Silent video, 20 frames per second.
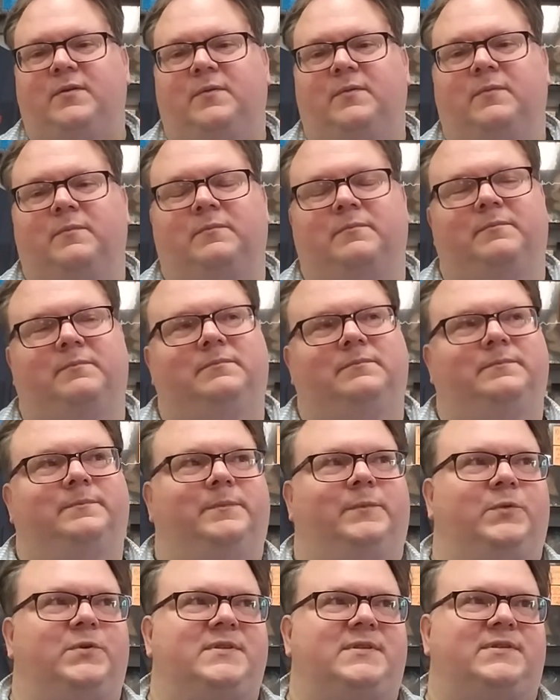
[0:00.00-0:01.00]

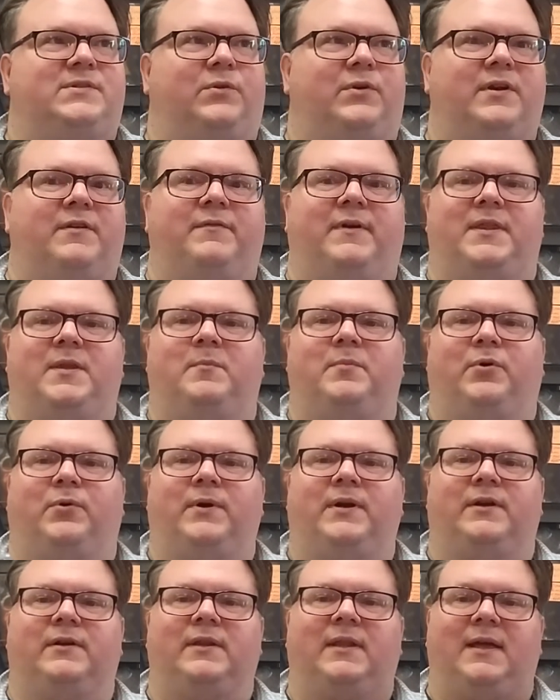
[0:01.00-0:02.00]
was sort of on the
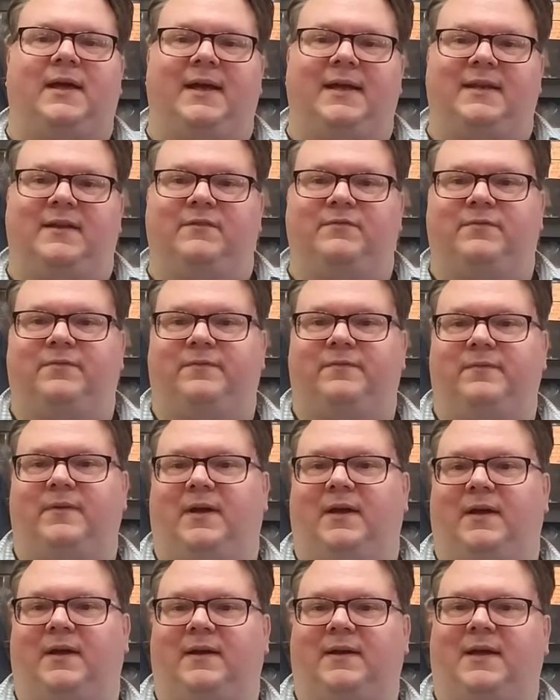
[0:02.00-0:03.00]
borderline of
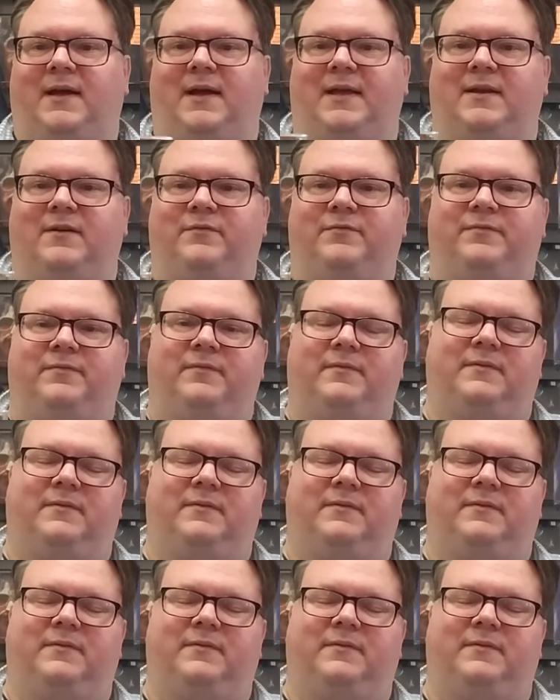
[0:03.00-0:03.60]
uh, kind of